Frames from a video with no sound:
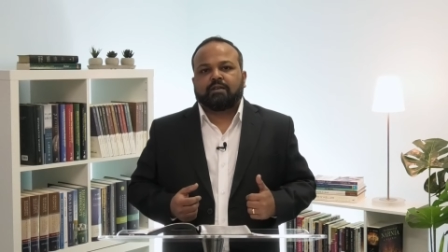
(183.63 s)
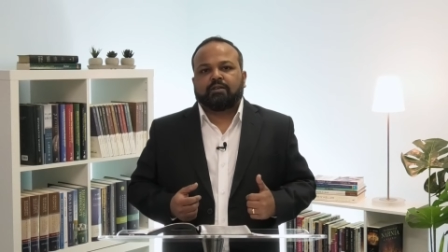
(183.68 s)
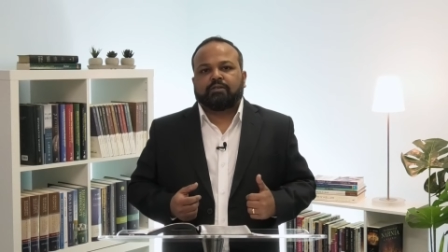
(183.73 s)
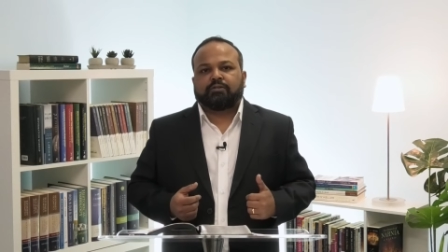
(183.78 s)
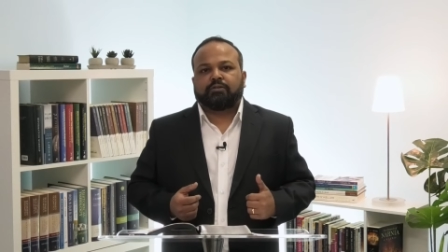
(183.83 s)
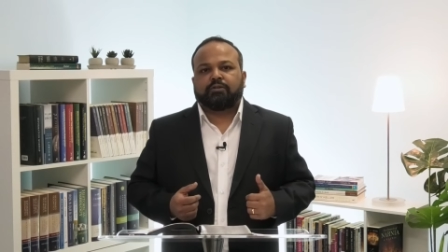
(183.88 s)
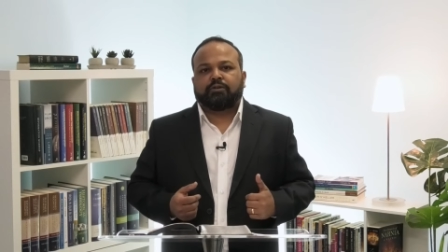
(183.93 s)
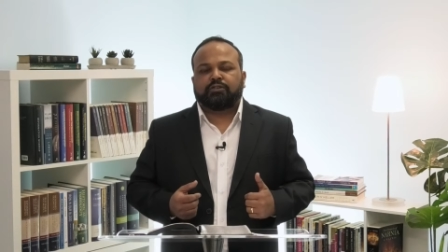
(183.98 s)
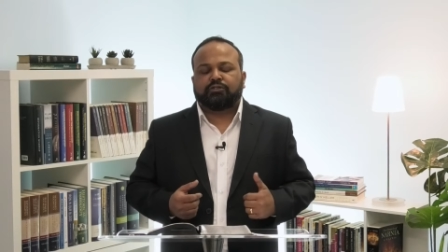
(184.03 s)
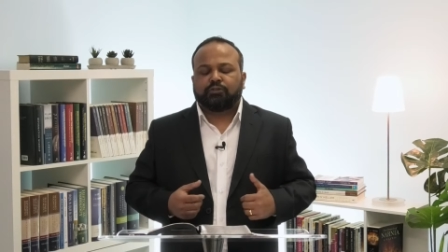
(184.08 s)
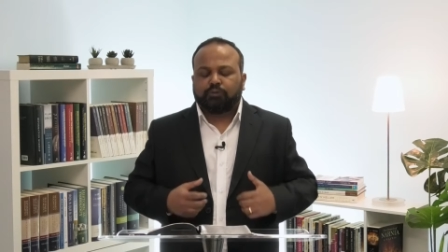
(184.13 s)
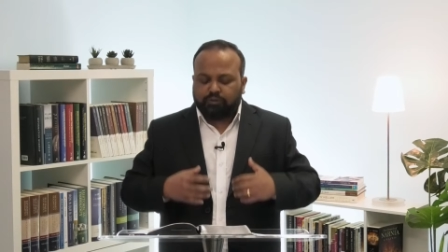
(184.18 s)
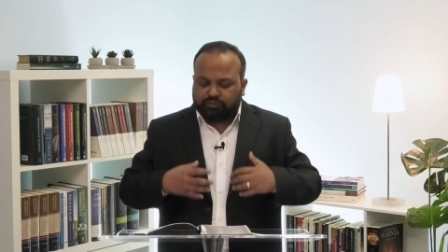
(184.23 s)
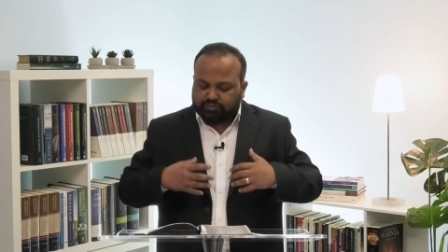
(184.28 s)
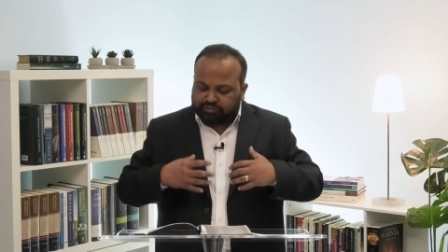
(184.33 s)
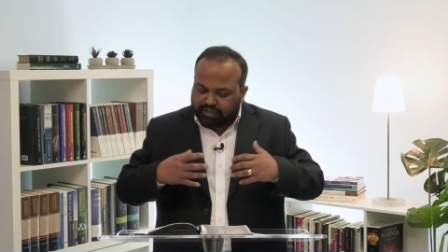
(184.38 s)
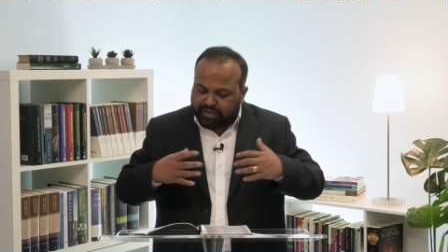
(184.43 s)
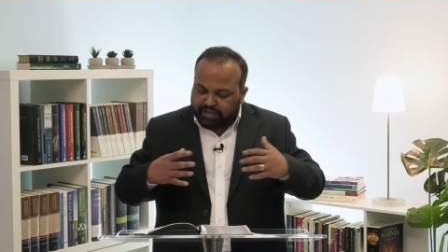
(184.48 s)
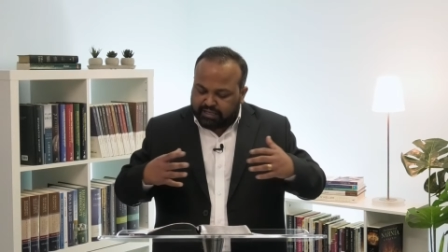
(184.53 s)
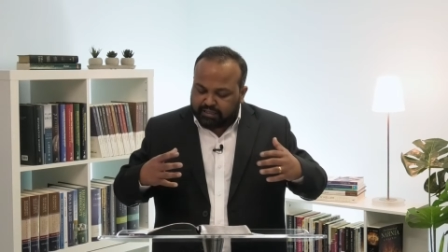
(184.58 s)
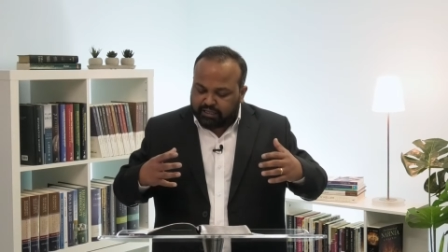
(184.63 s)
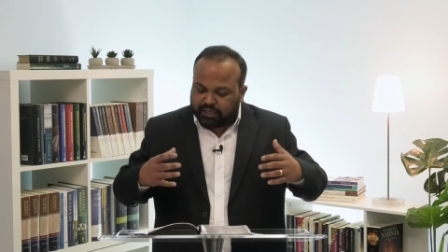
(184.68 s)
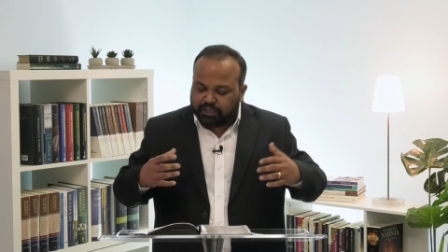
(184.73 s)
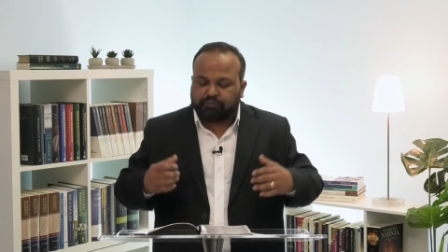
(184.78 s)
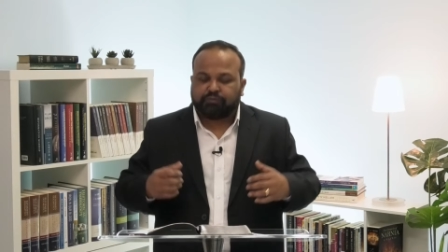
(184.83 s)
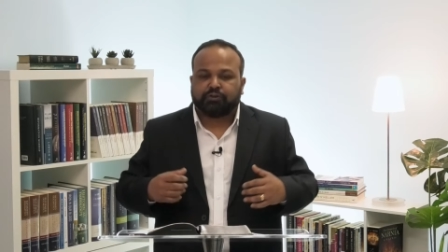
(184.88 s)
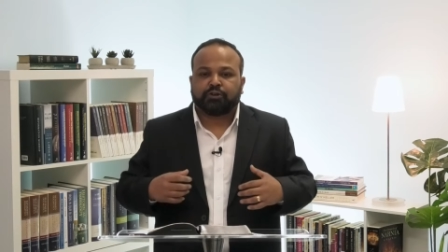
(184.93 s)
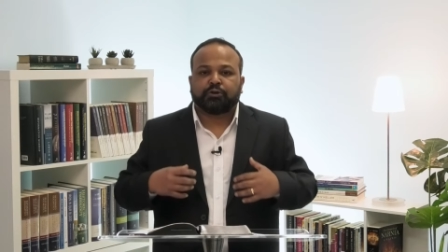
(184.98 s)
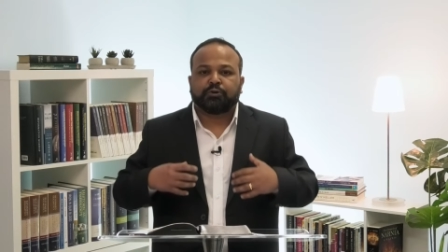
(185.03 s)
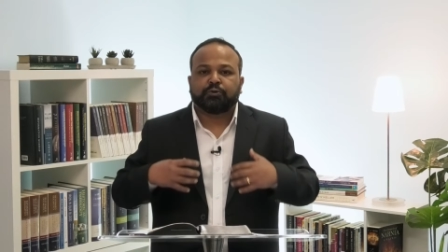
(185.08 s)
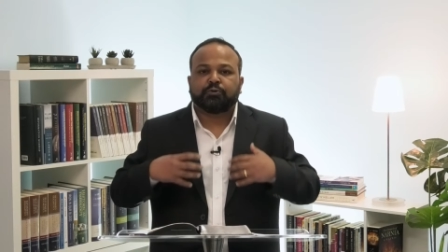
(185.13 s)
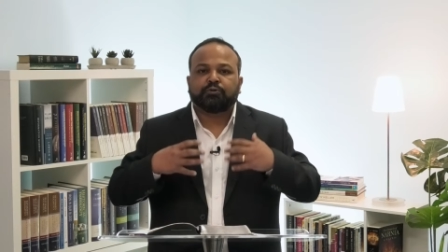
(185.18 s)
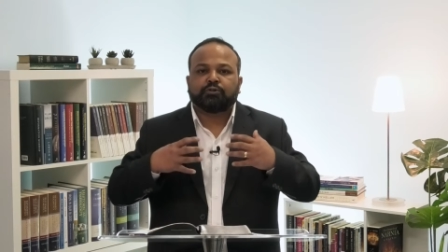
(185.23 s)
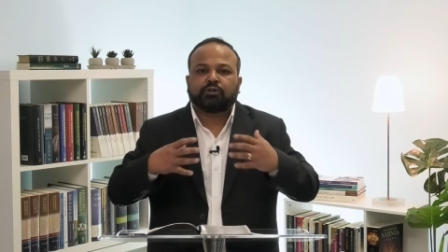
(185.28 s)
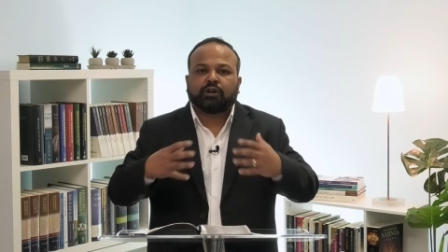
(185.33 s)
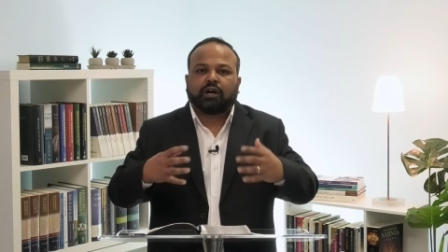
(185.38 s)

So it's not saying that if you do